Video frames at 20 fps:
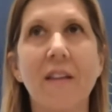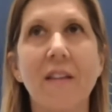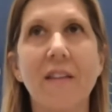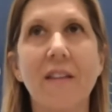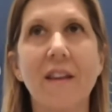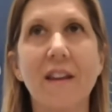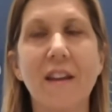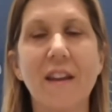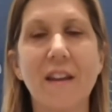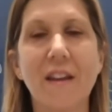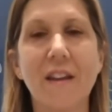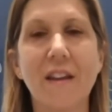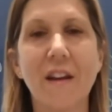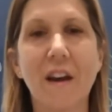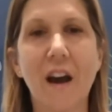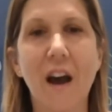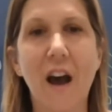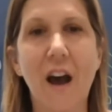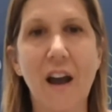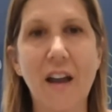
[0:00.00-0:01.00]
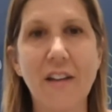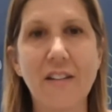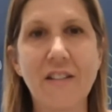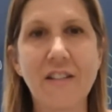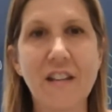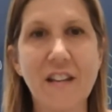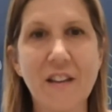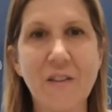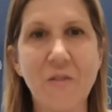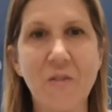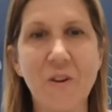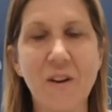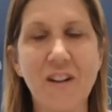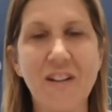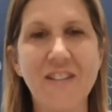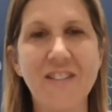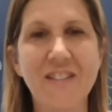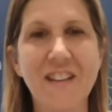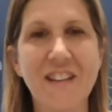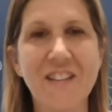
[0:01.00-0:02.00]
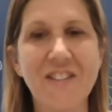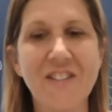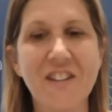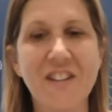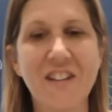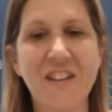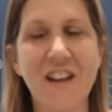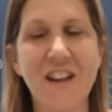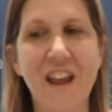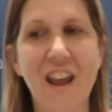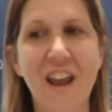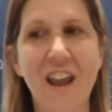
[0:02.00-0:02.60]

the IT organization